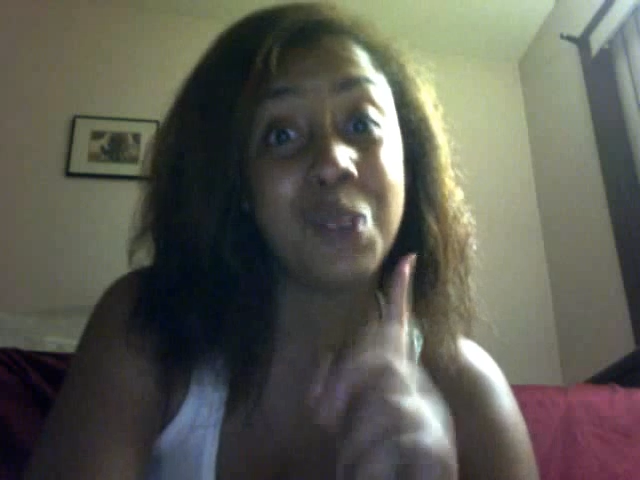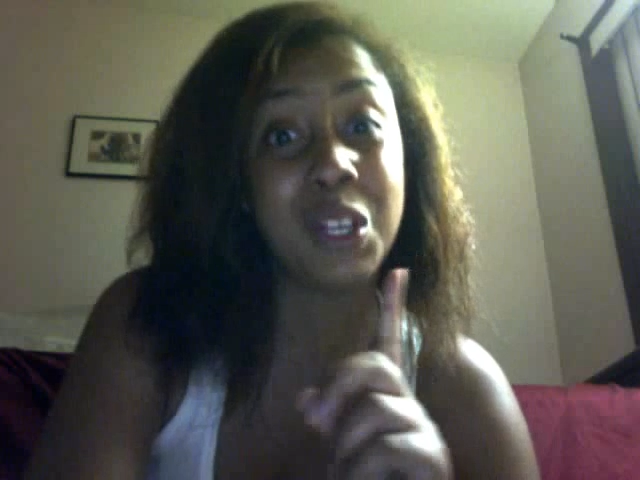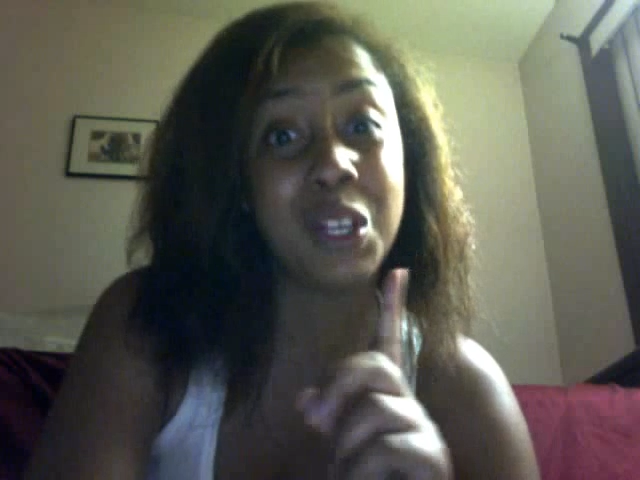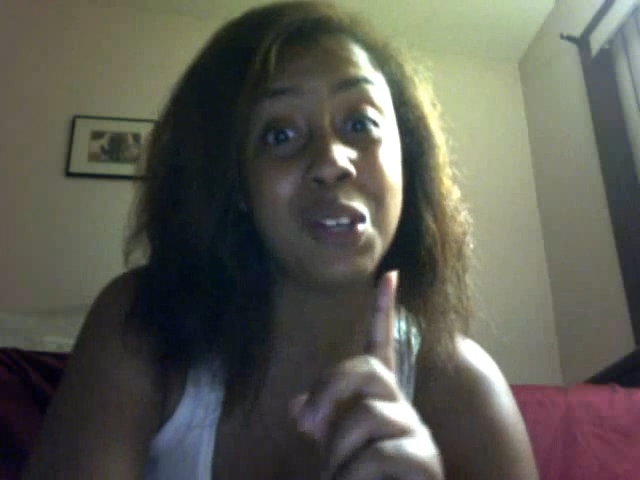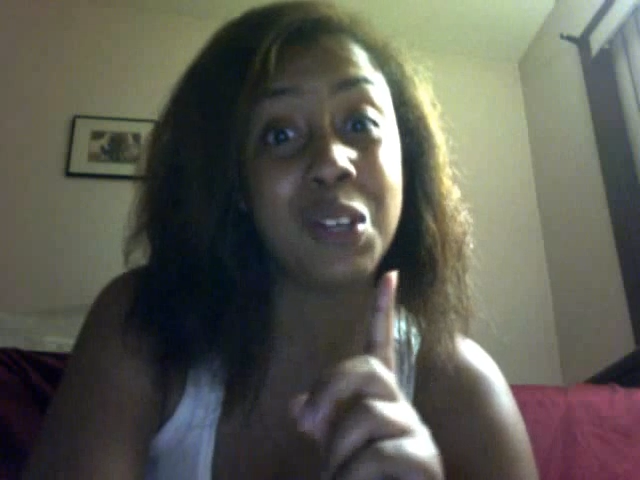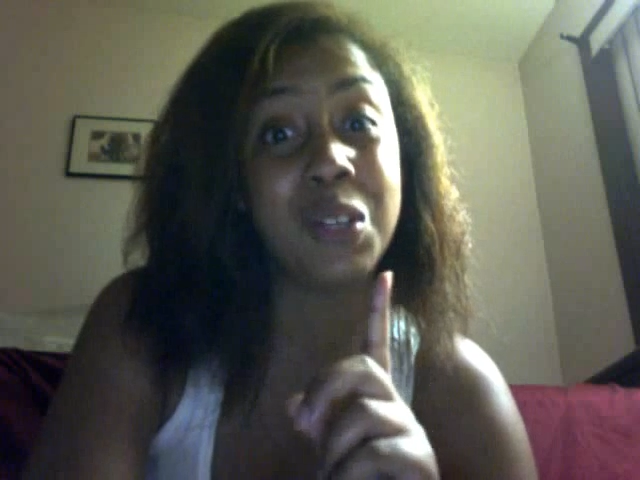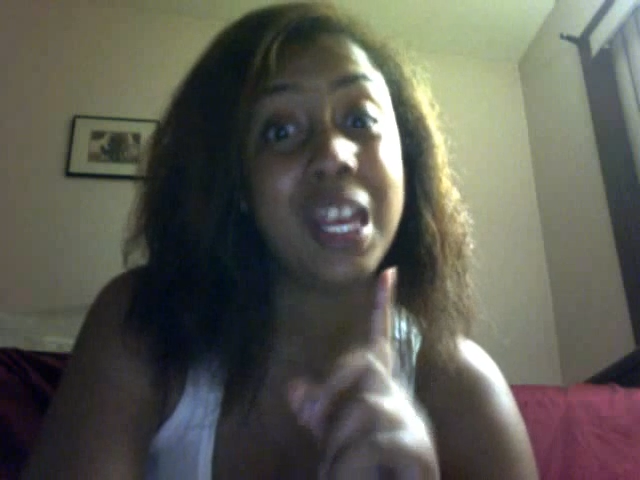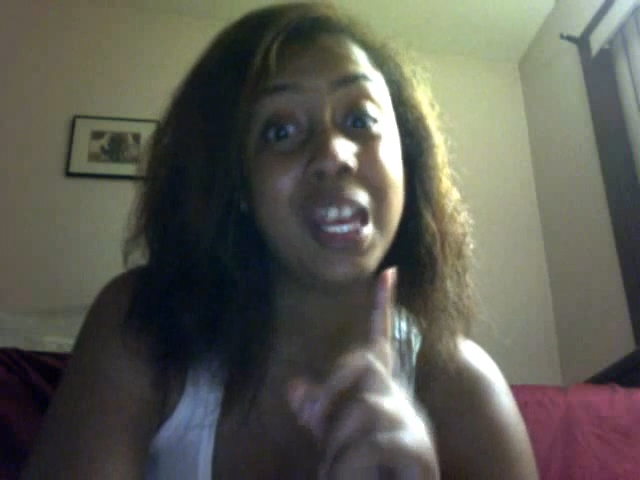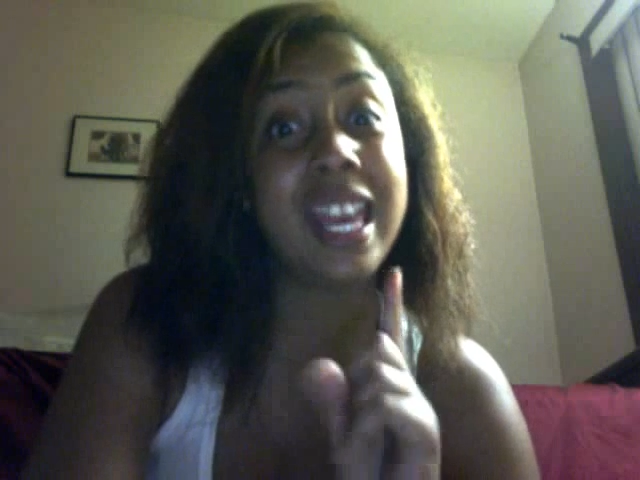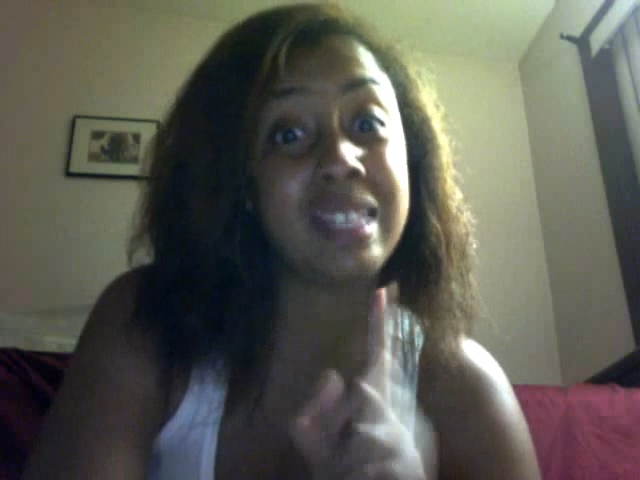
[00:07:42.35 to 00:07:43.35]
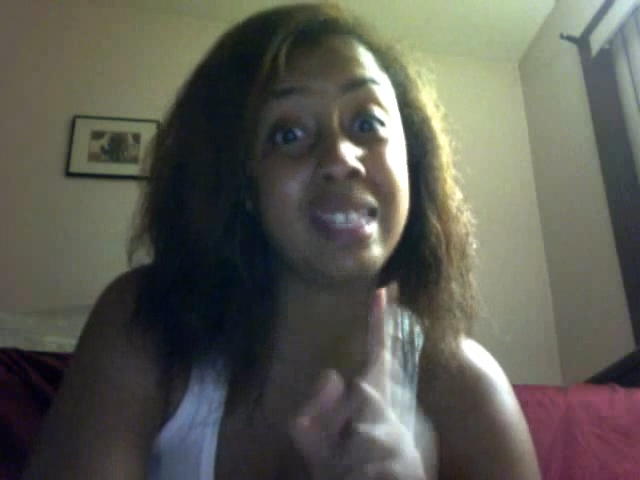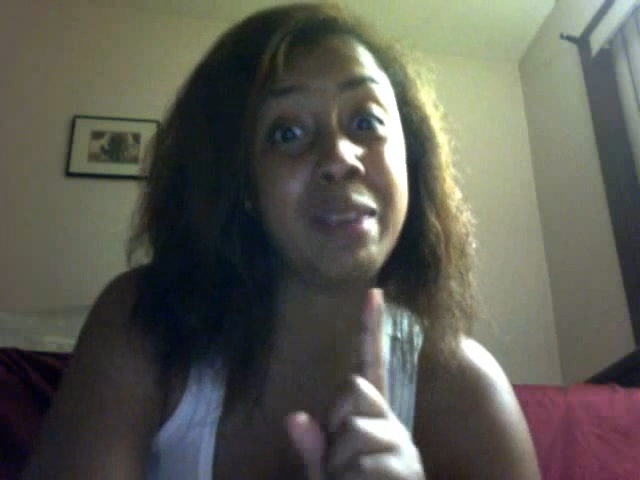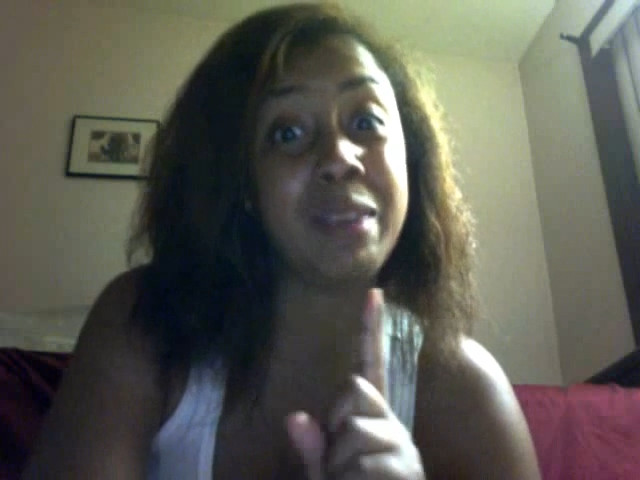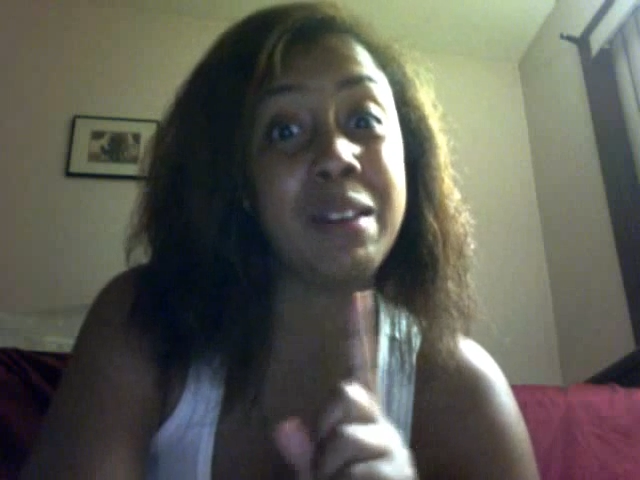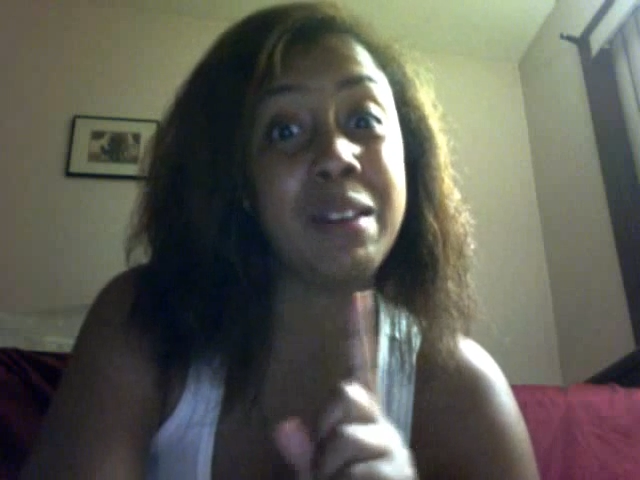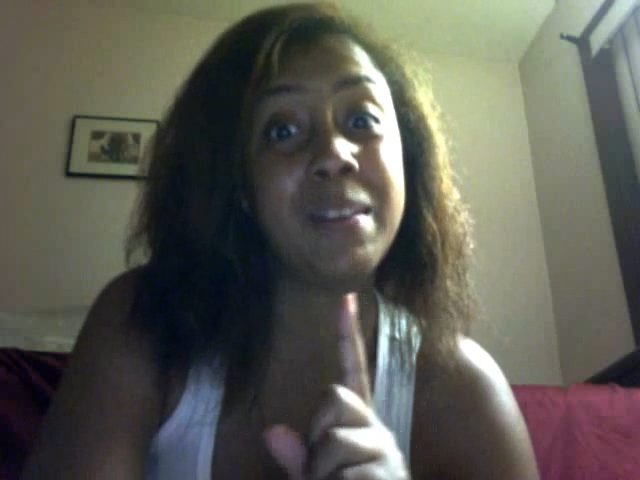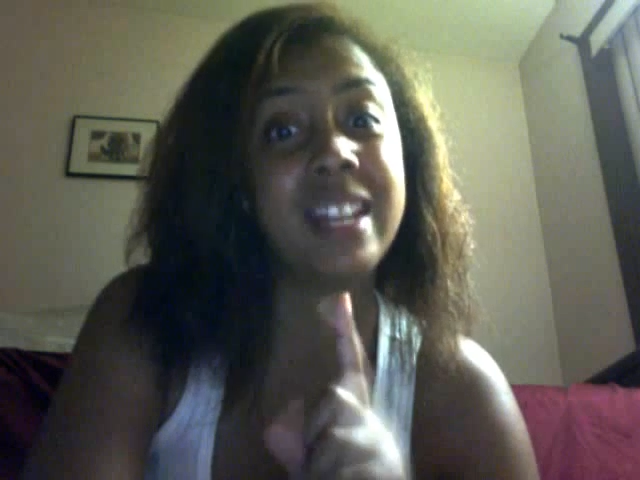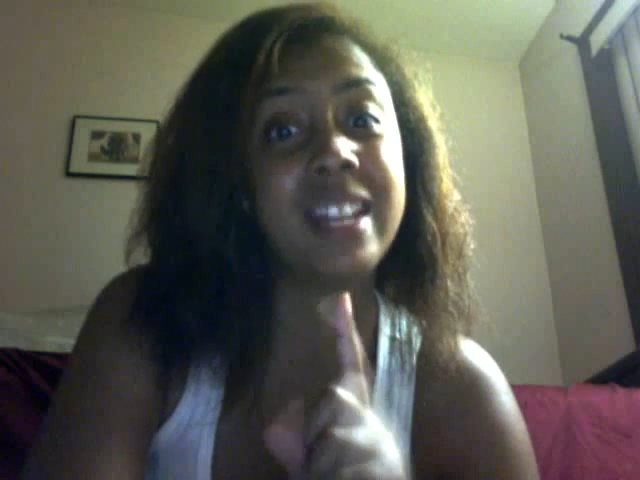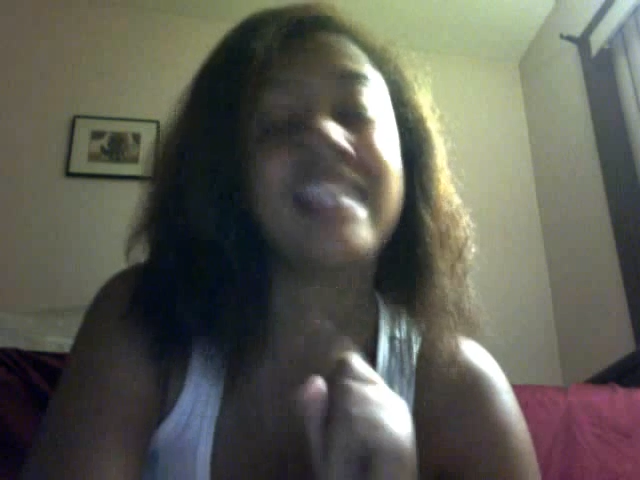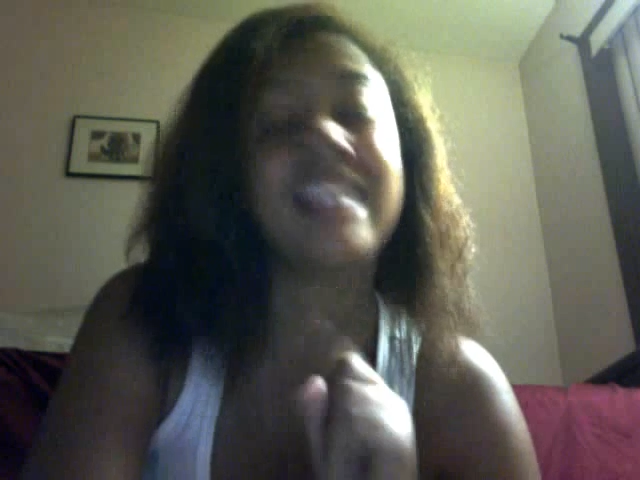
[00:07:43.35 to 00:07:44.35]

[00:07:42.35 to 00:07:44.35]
oil experiment.